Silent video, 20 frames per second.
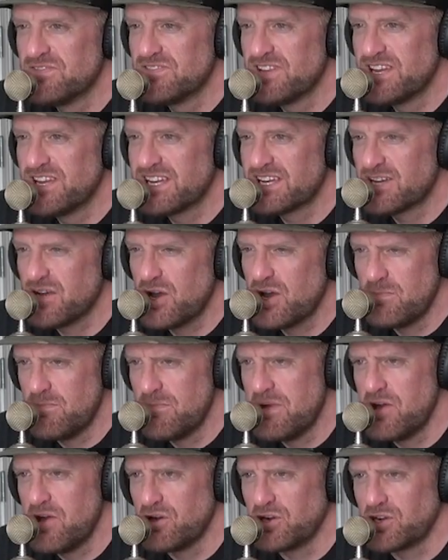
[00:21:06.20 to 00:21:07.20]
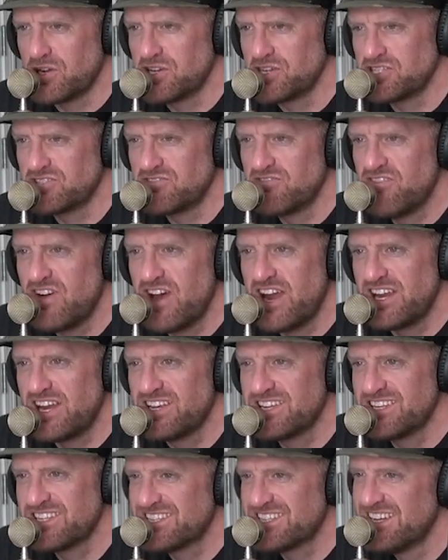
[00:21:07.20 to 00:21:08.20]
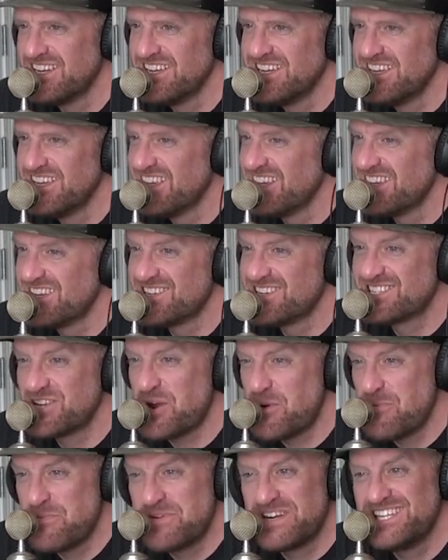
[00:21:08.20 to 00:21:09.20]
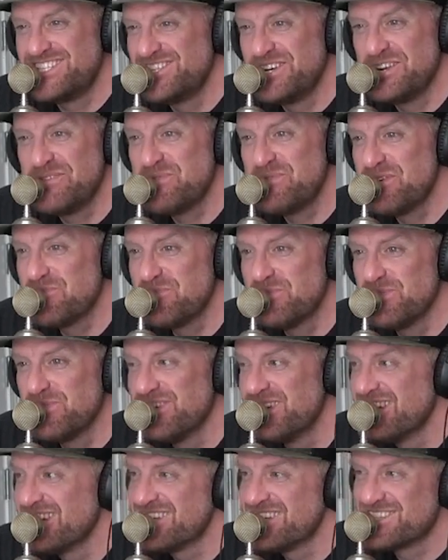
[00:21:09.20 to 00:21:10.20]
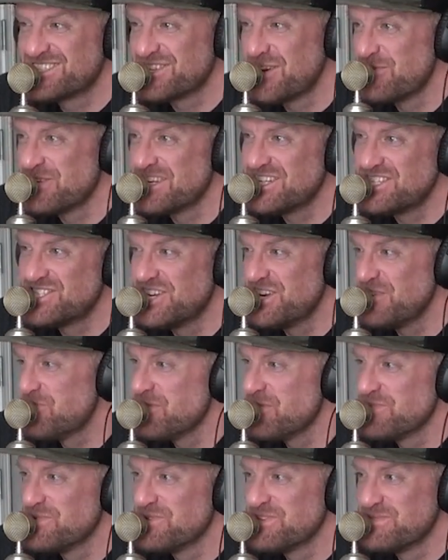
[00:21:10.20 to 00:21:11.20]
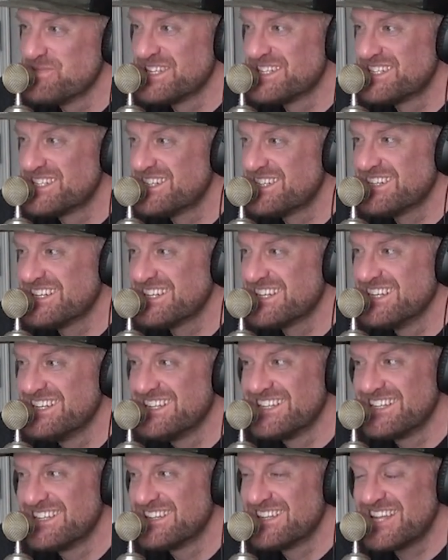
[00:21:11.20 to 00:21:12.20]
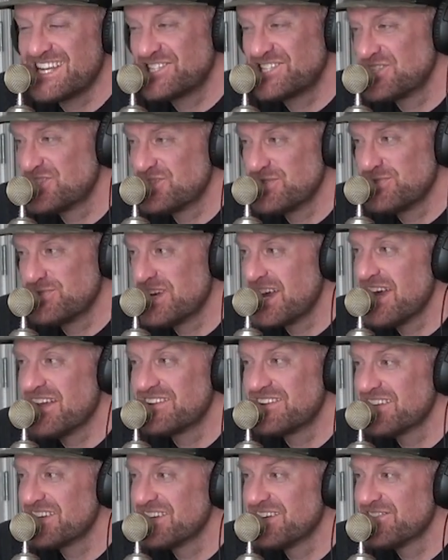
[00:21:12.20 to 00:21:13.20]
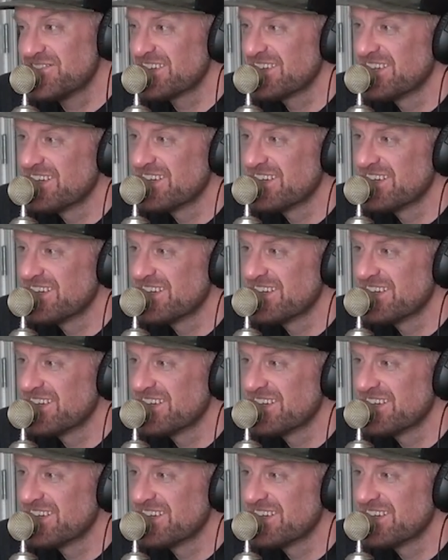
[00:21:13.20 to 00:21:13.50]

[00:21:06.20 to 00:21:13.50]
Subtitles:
like America's finest. There's so many shitty people. There's so many shitty people in the military. That's just the reality of it.